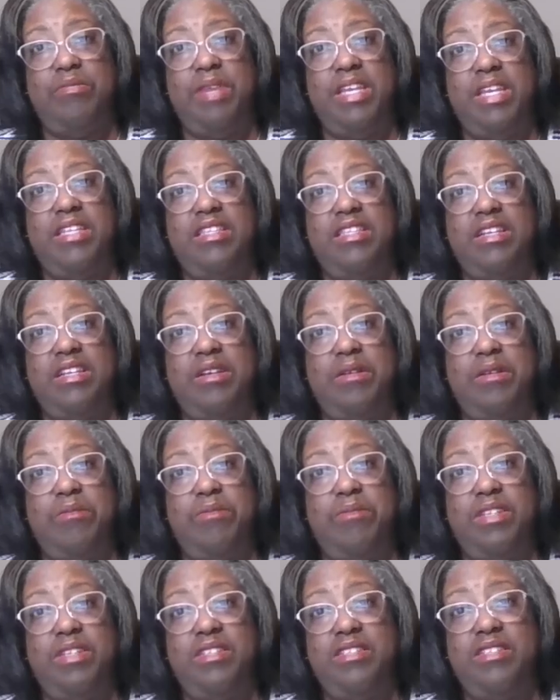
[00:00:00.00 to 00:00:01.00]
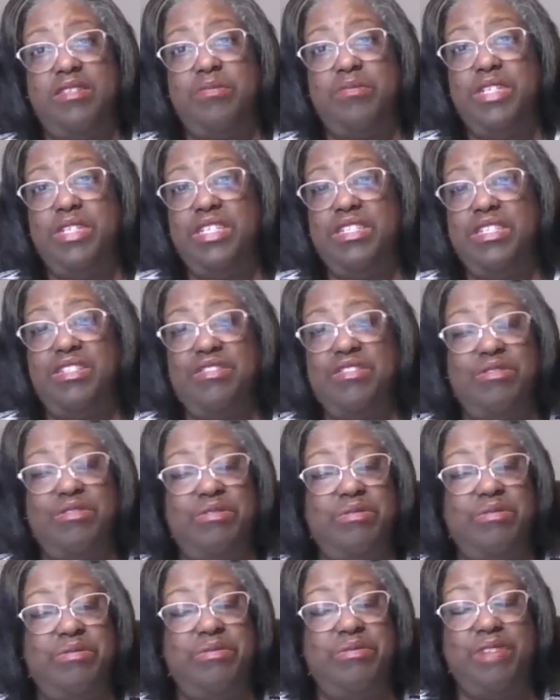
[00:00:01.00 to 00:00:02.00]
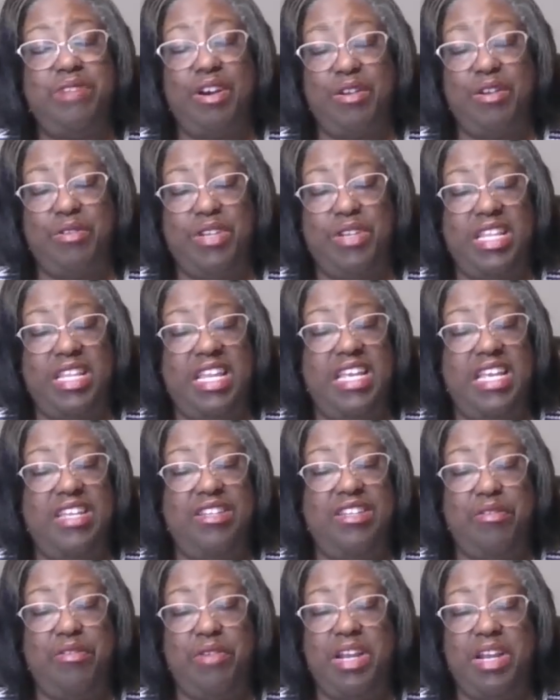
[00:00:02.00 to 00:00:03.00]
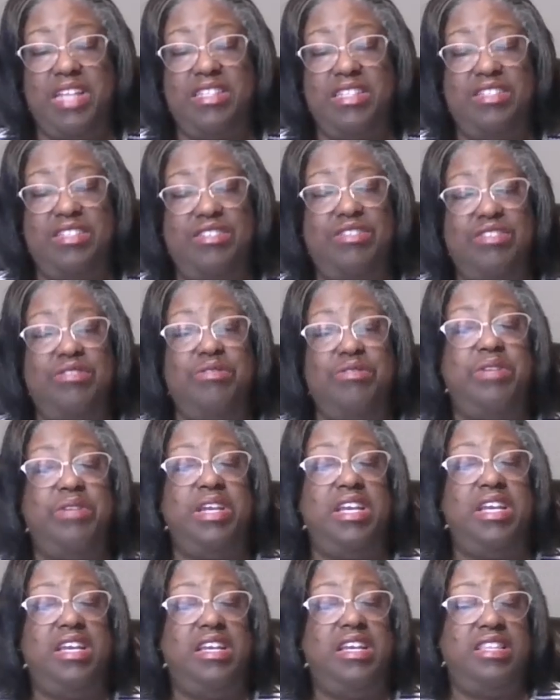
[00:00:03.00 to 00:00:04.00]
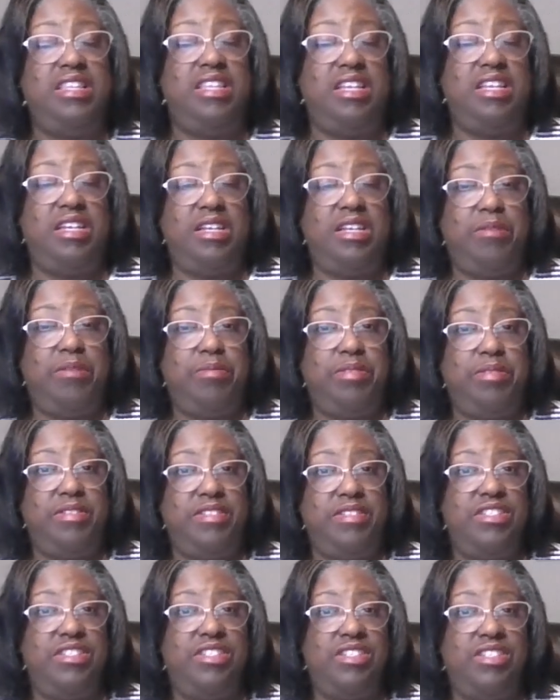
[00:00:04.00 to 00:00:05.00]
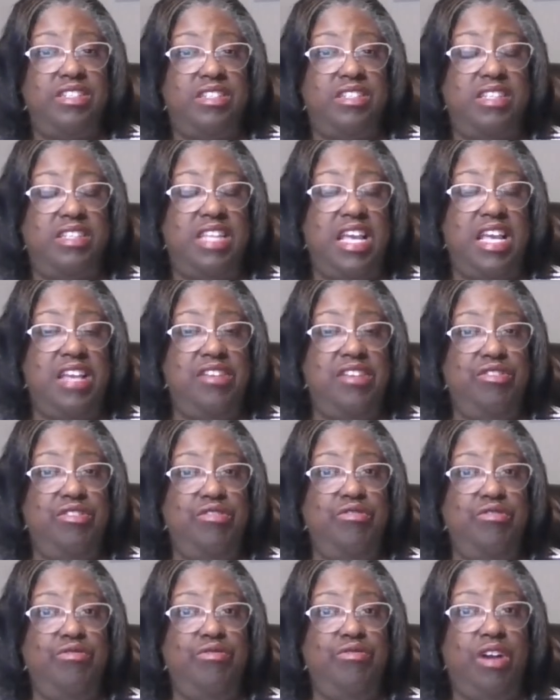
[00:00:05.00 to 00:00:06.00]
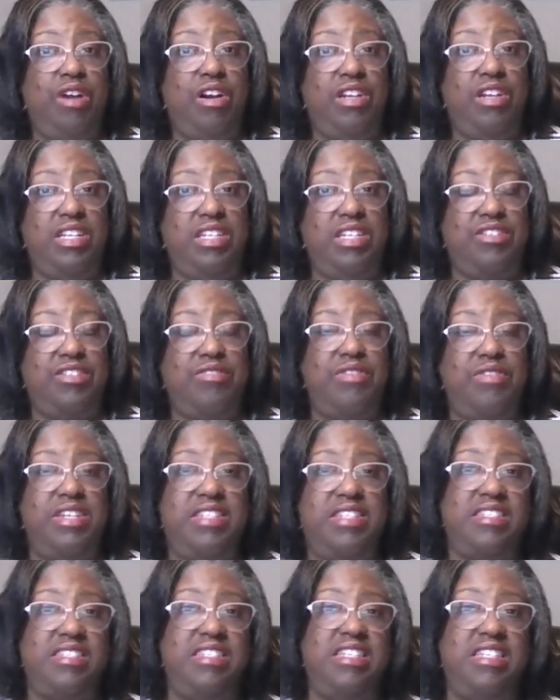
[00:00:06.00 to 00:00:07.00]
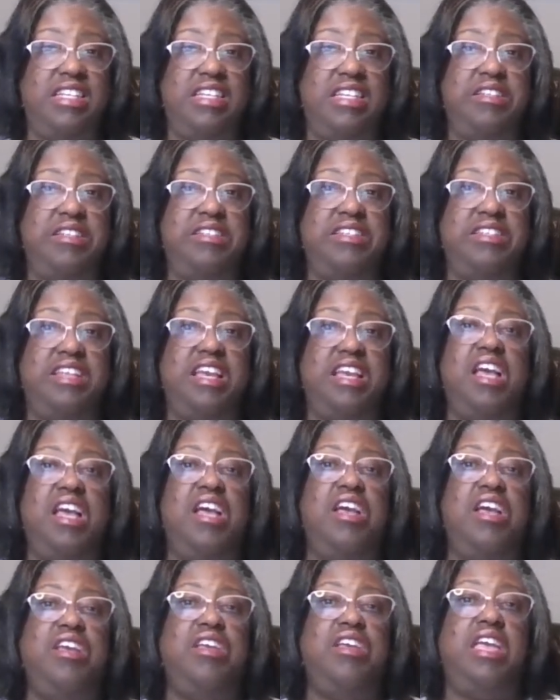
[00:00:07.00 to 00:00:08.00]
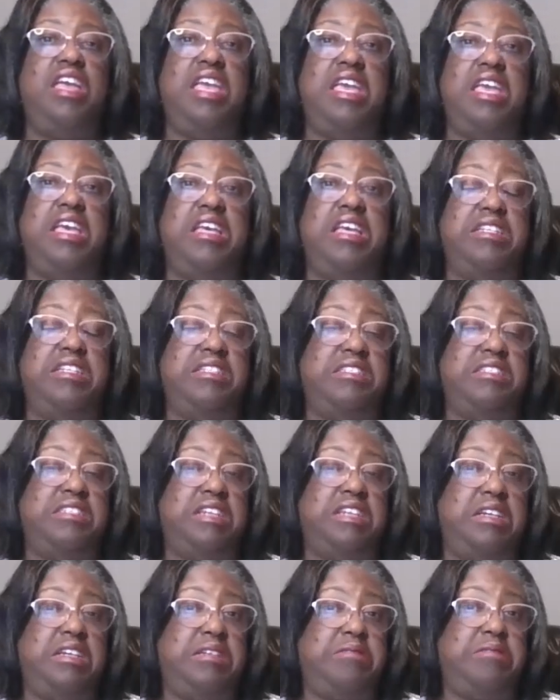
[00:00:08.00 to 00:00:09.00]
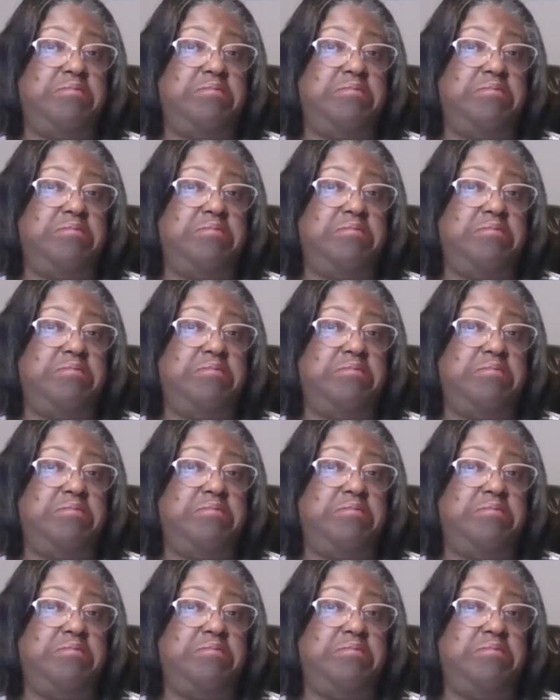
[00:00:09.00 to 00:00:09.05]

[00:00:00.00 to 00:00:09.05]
make them speak to or relate directly to the position that you are interested in. And